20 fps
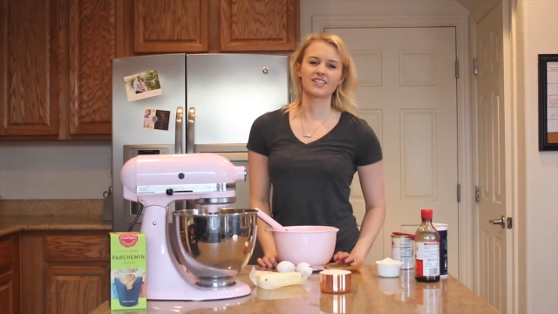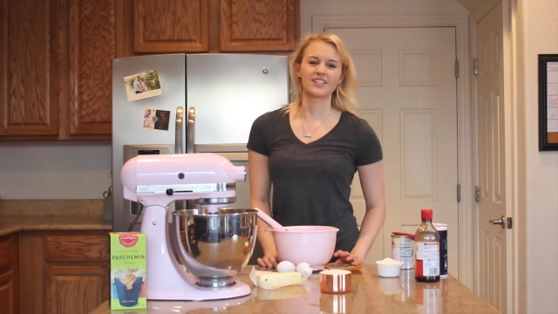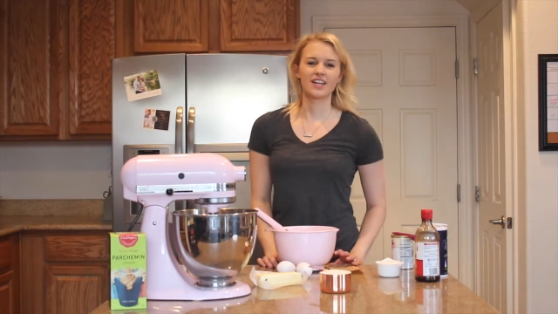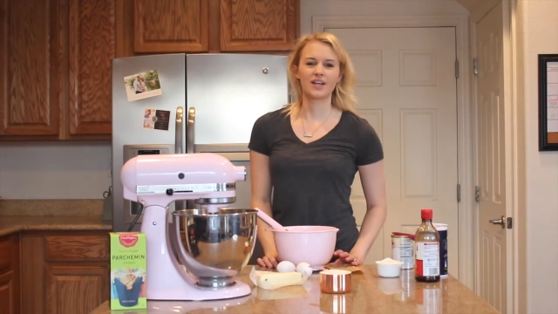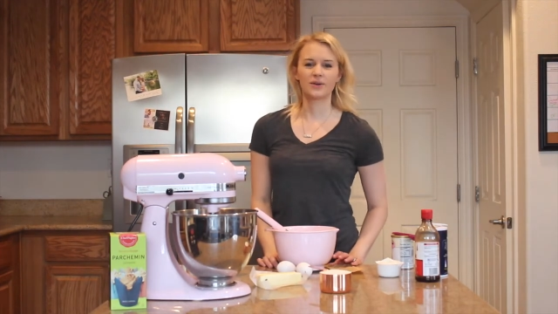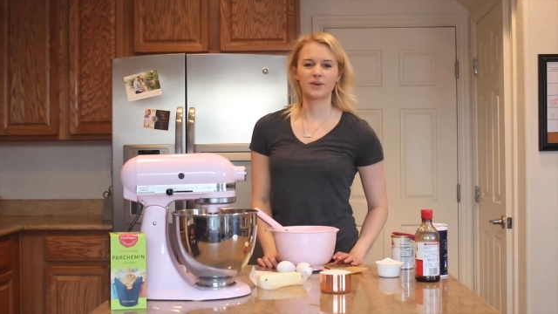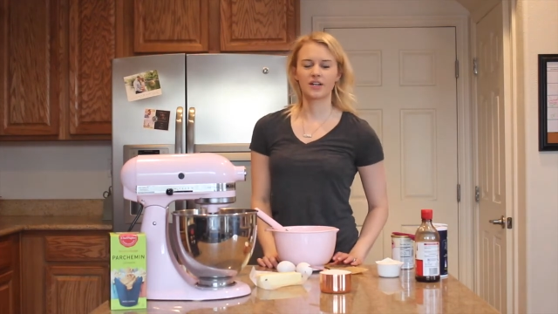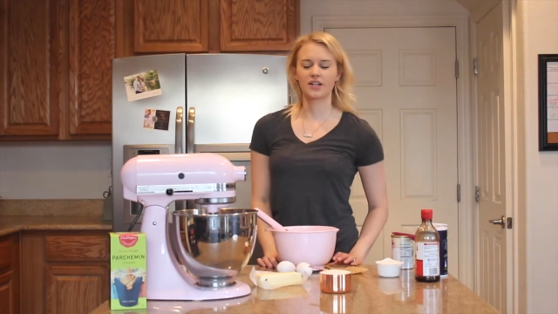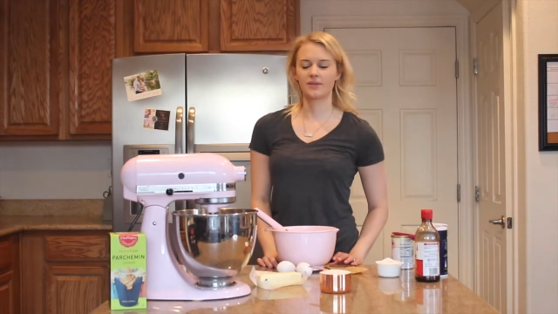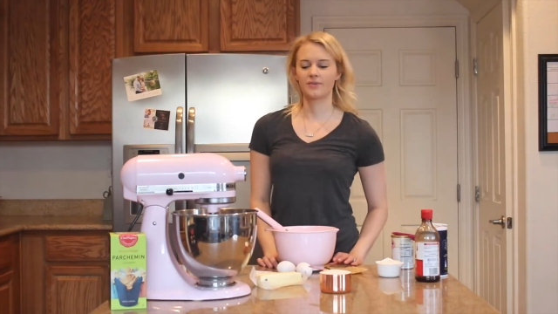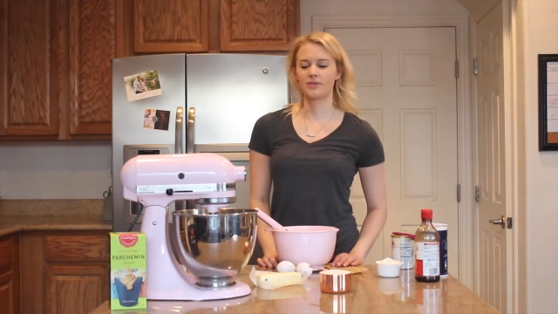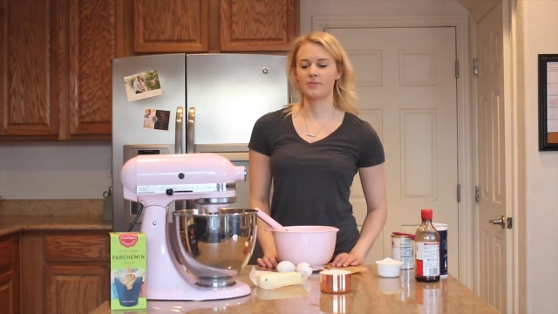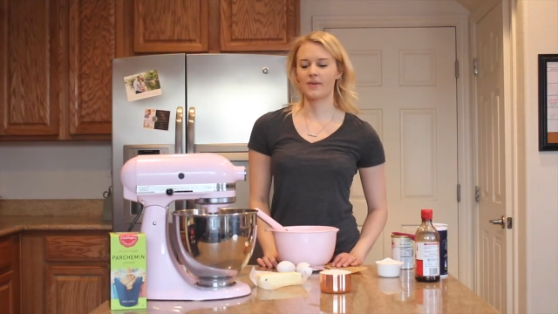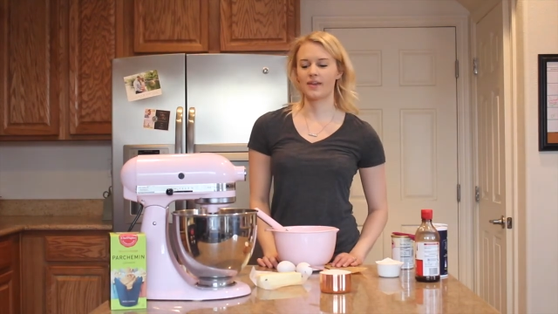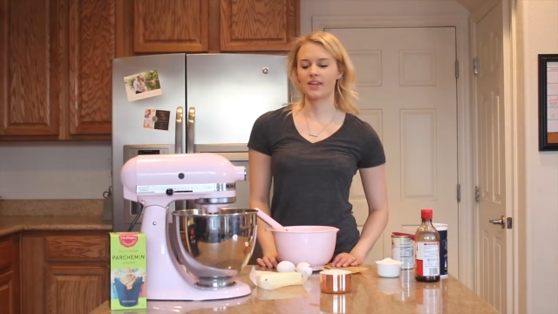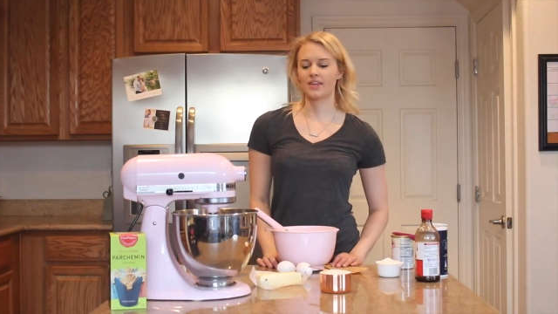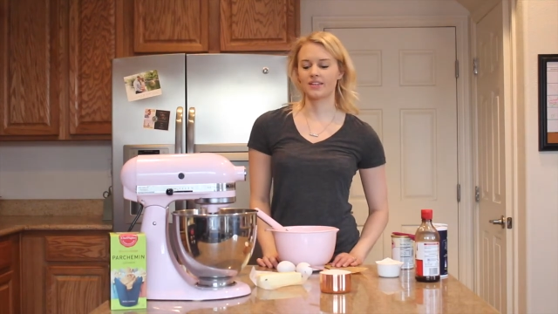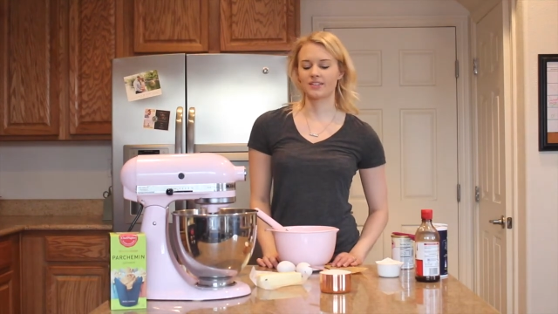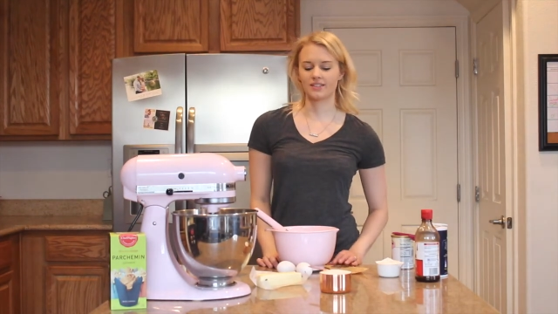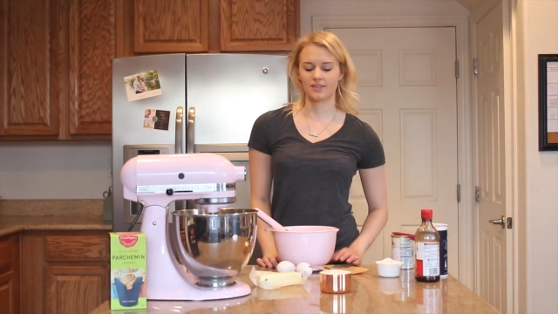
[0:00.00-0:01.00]
Today we're going to be
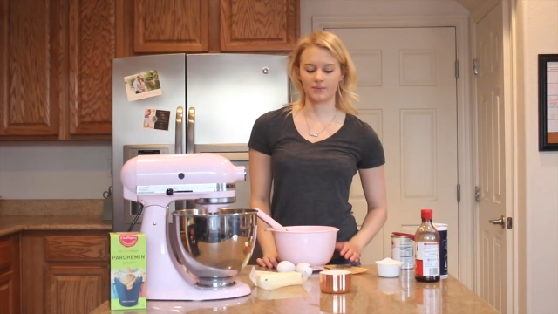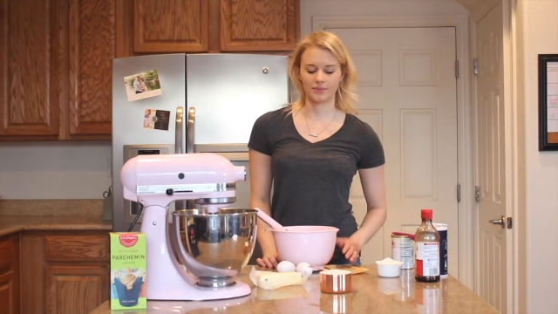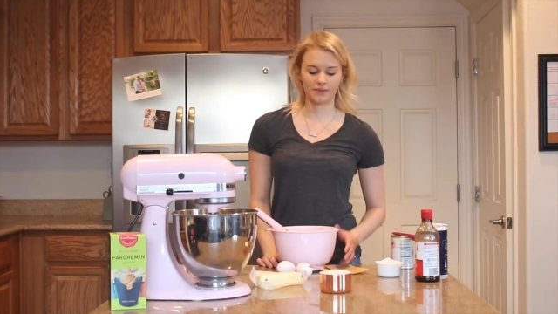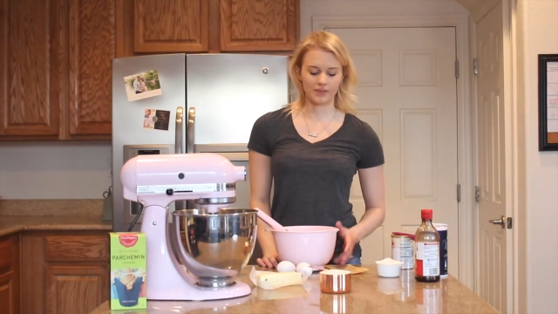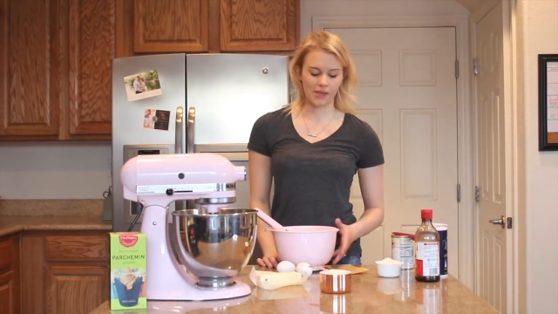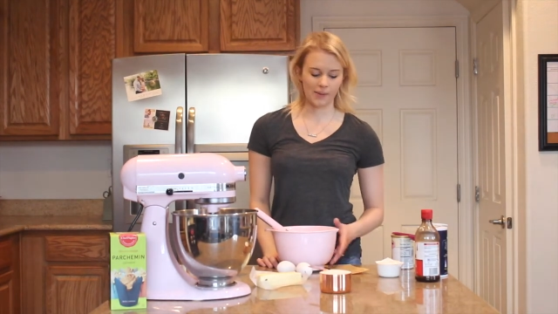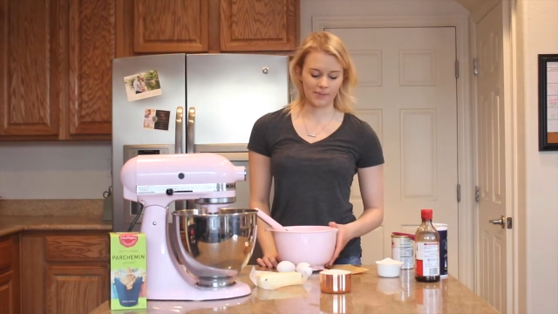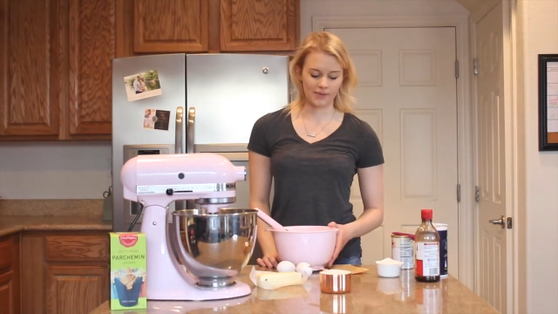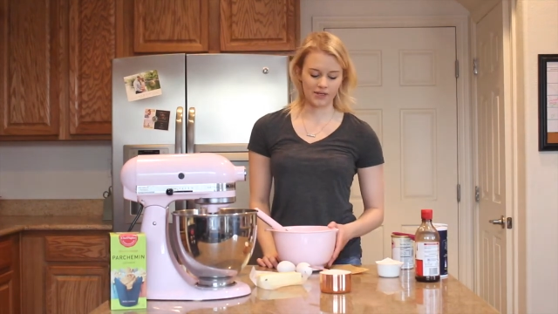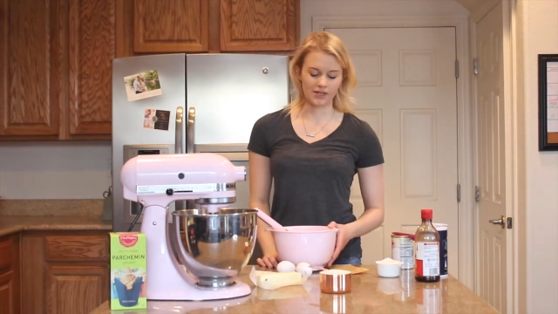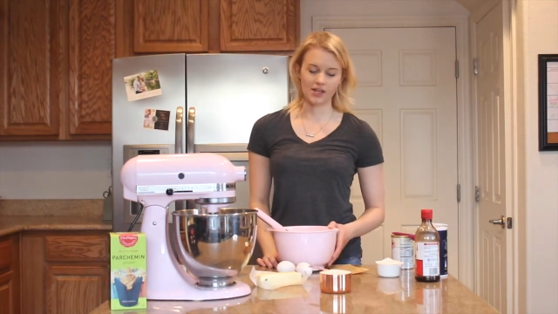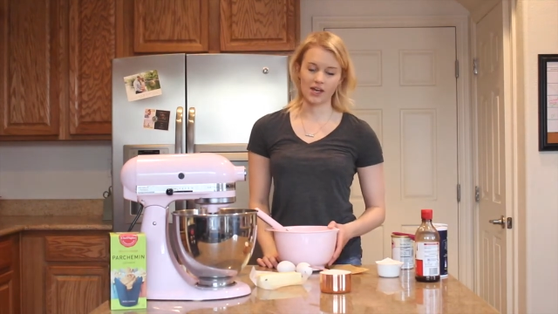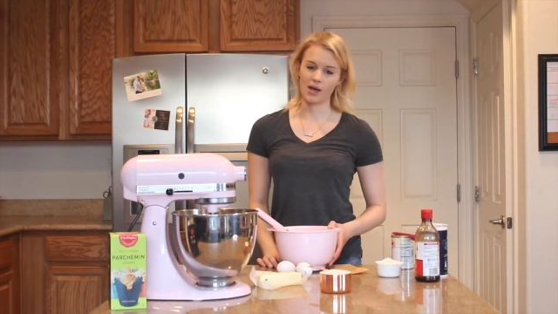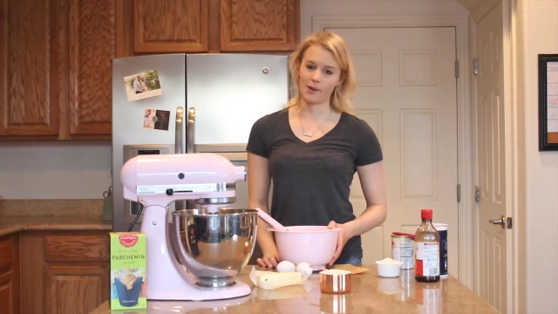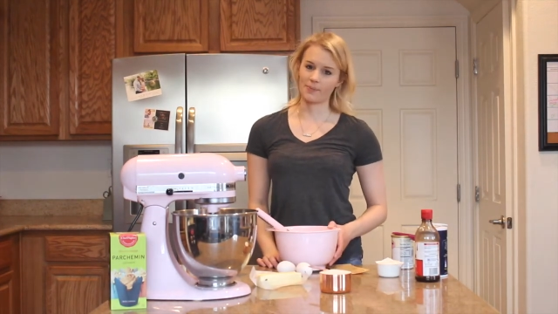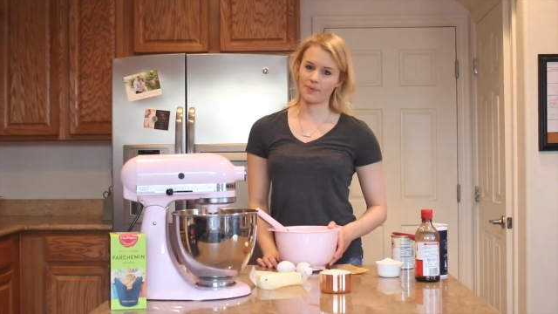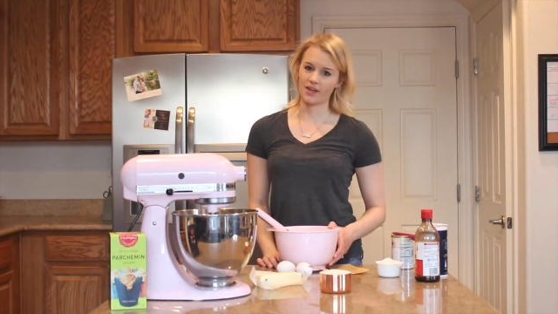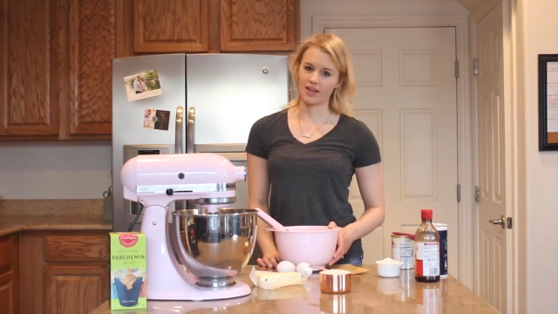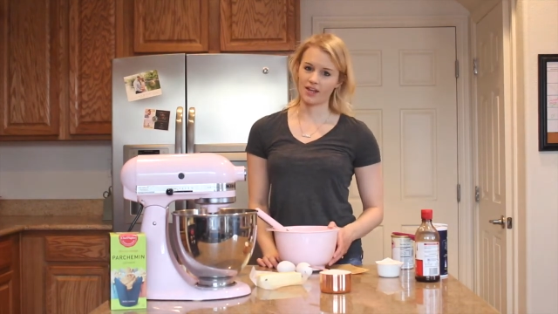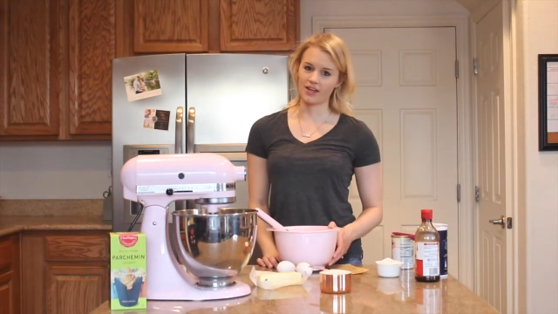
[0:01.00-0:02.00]
making some lemon
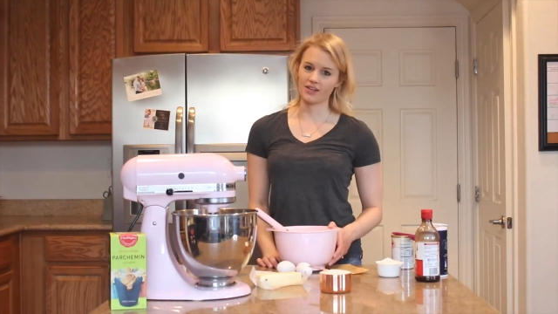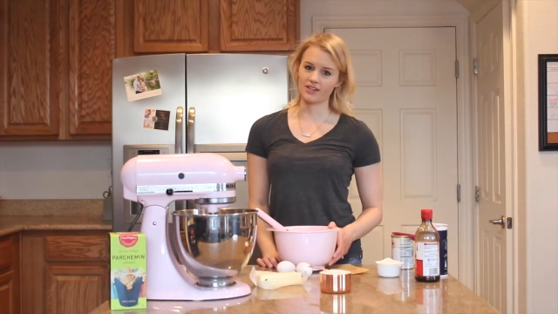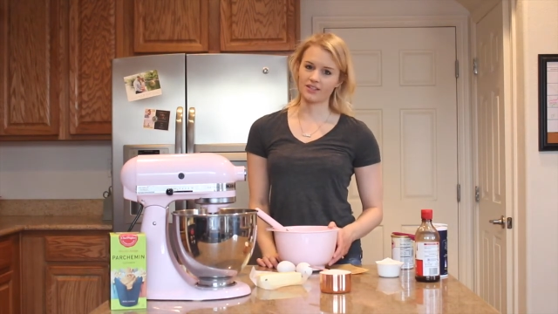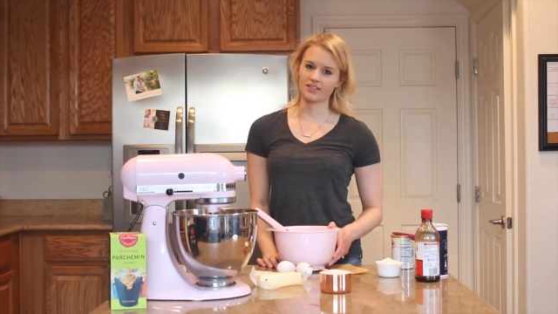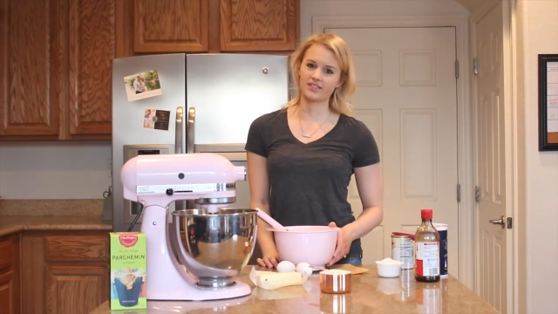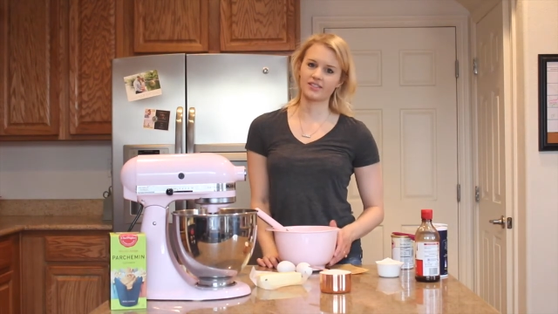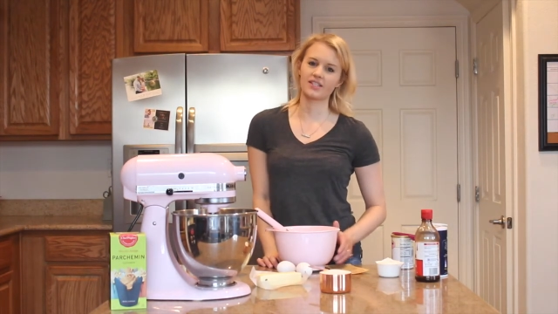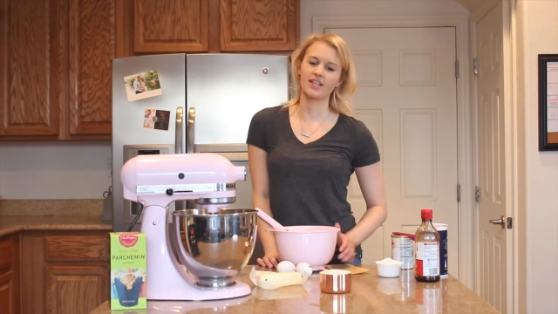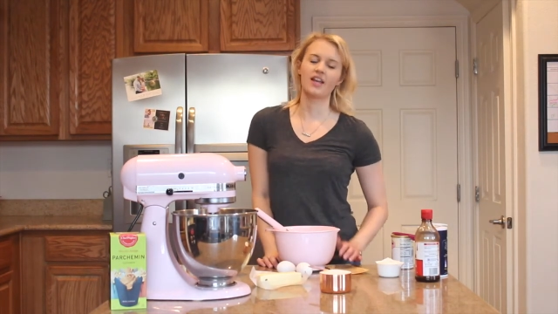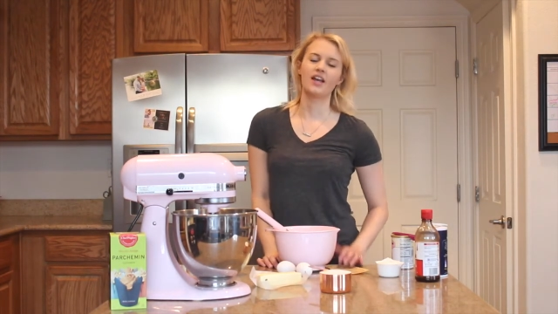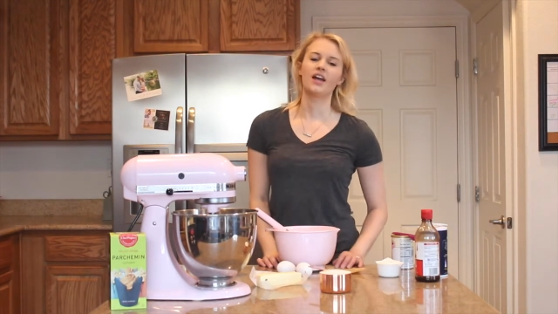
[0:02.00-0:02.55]
cupcakes.